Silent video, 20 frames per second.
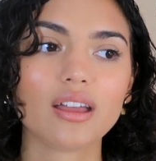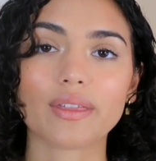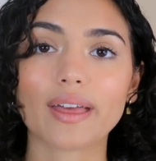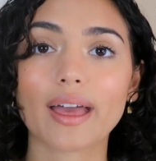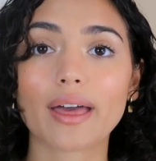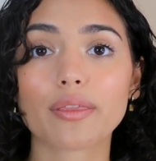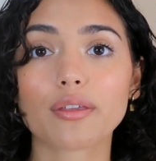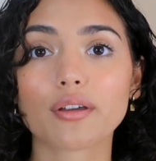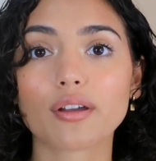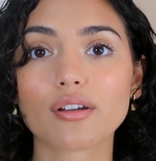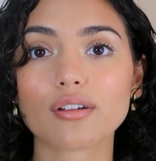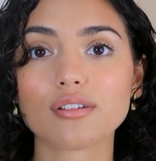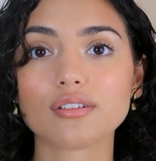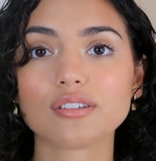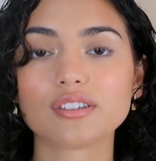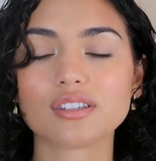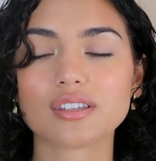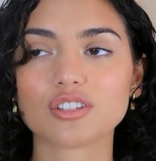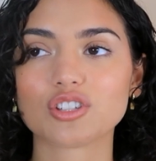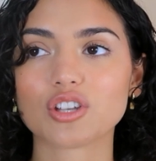Without
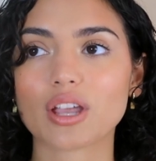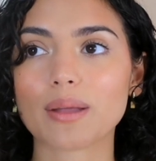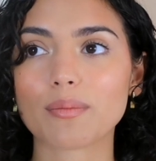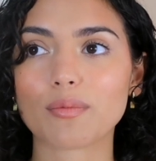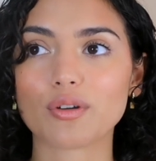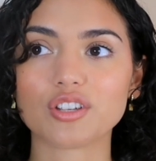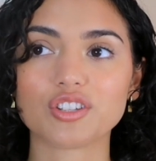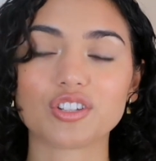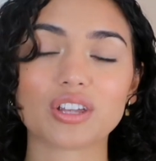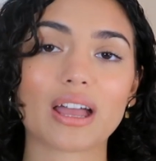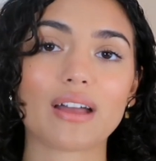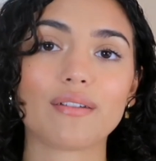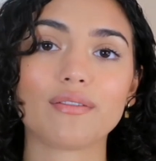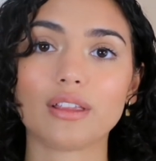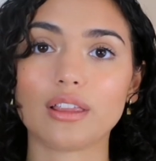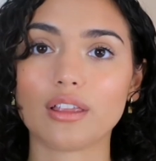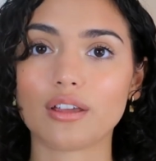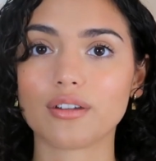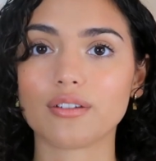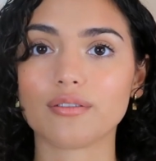those, Shea Moisture have a
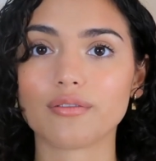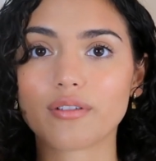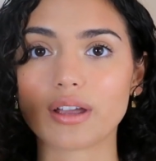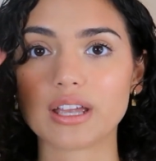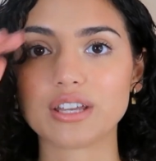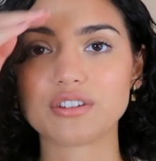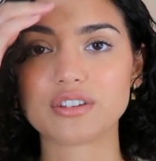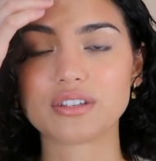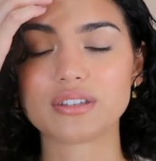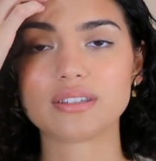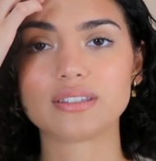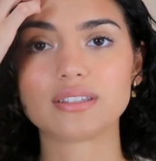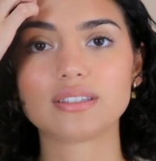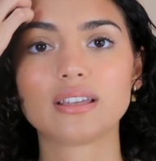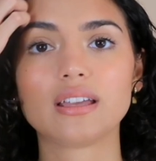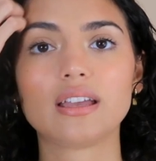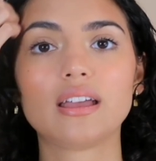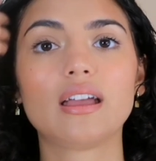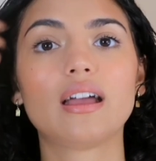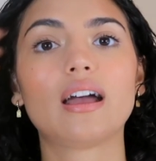lot of ranges
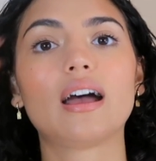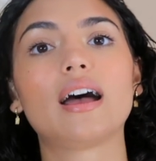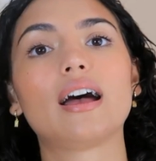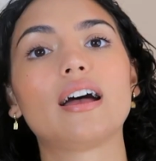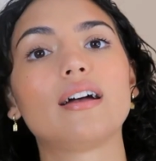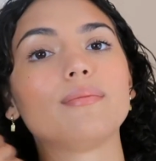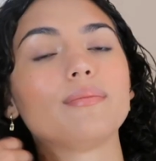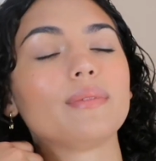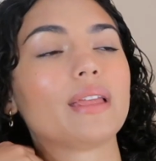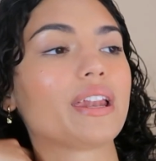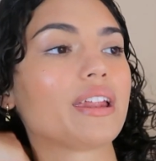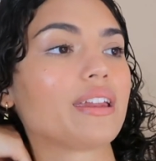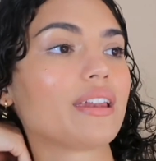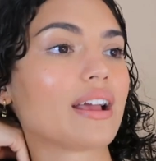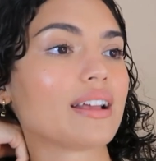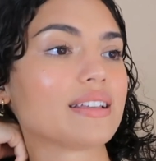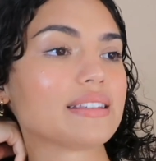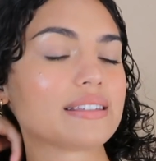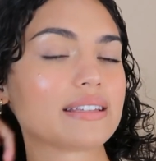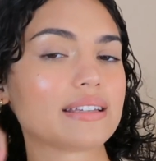that are
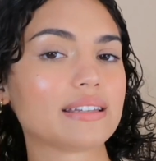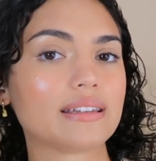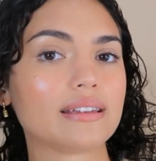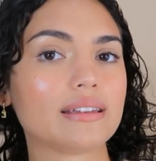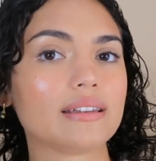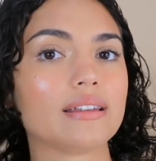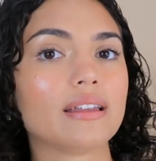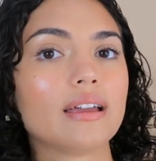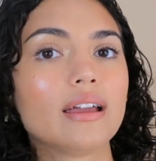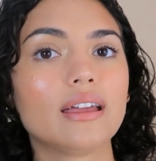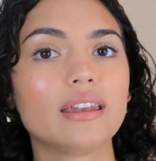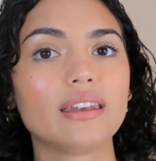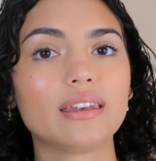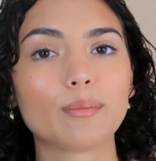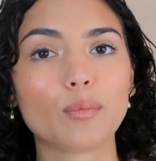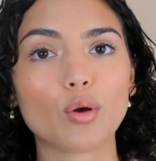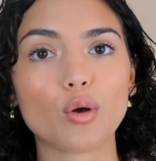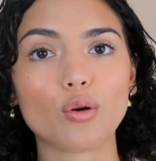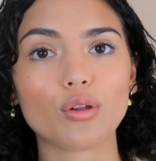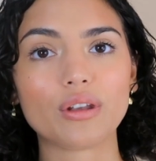nice and
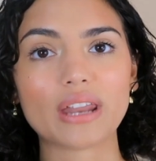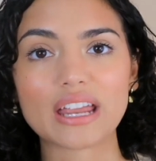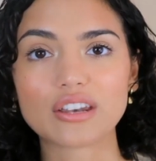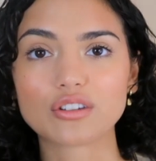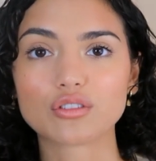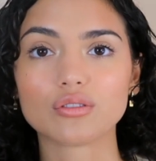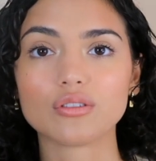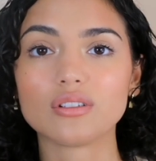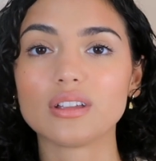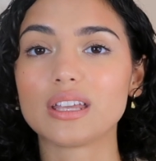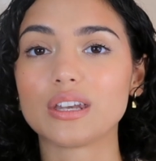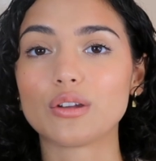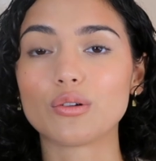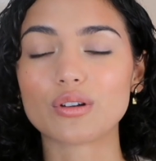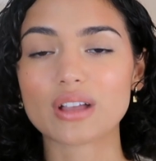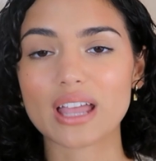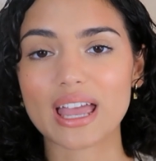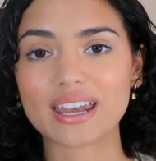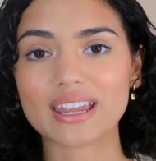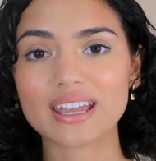more natural and
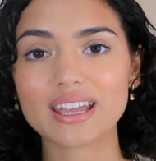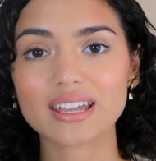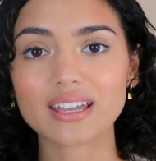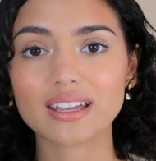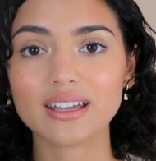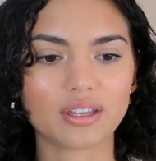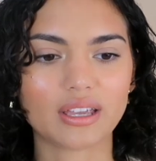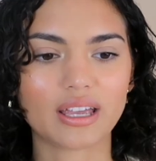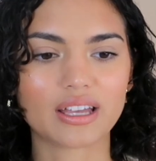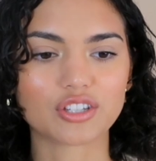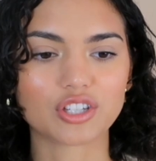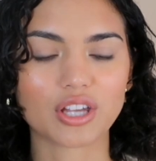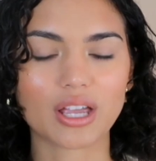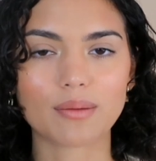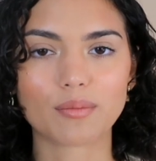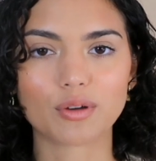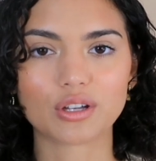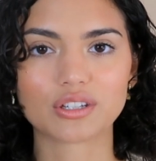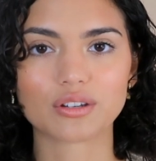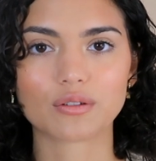organic. So yeah, Shea
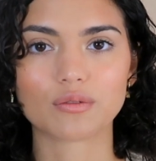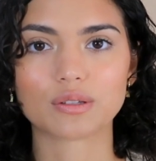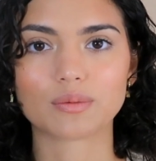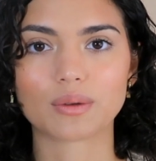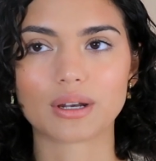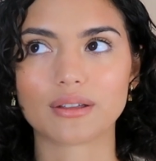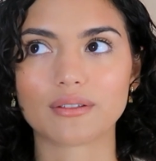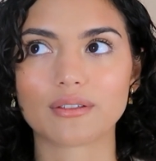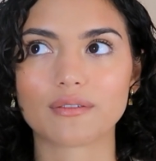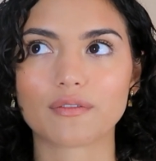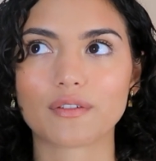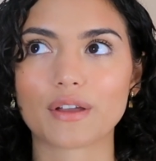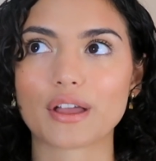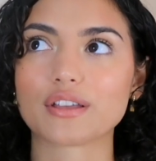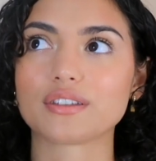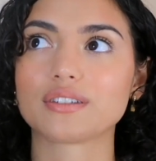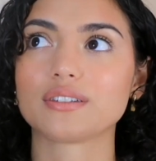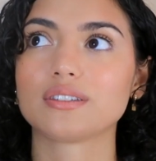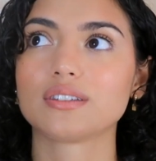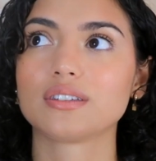Moisture was one of the
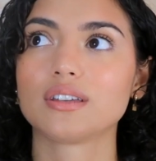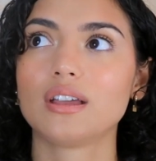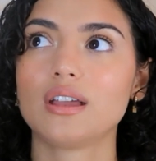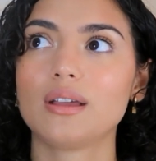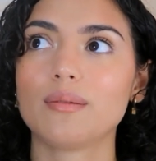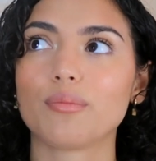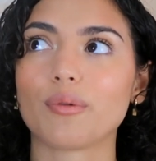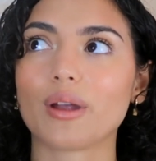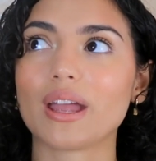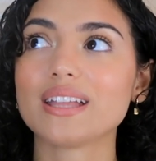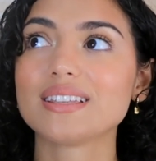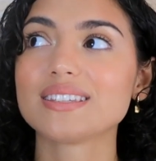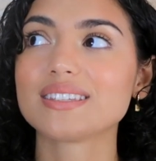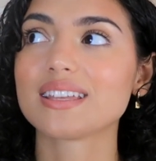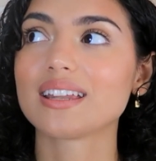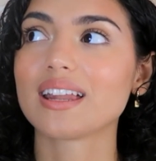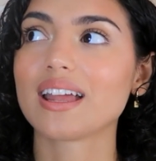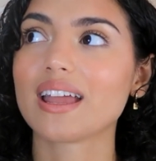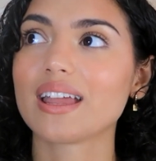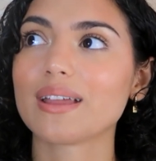first brands
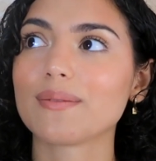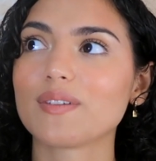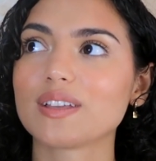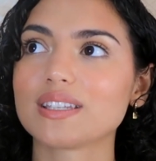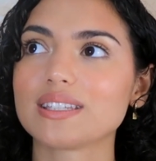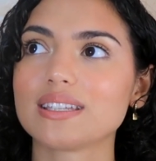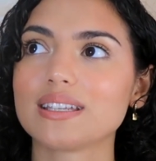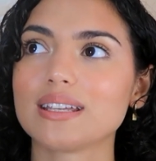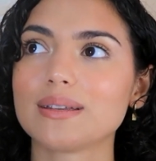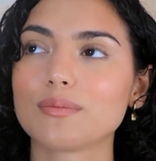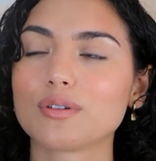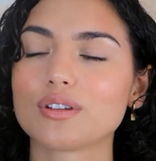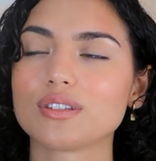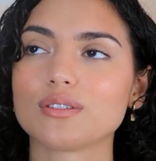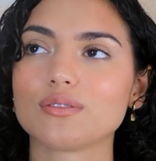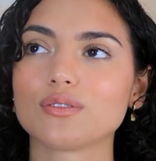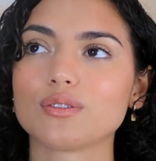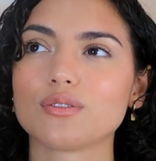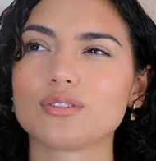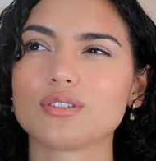that I invested in because
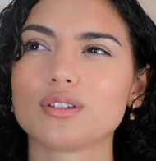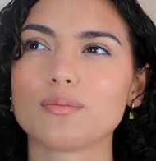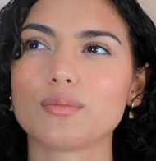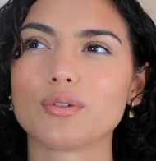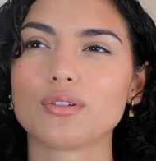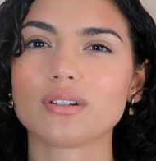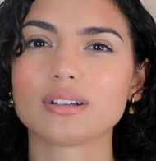it was also more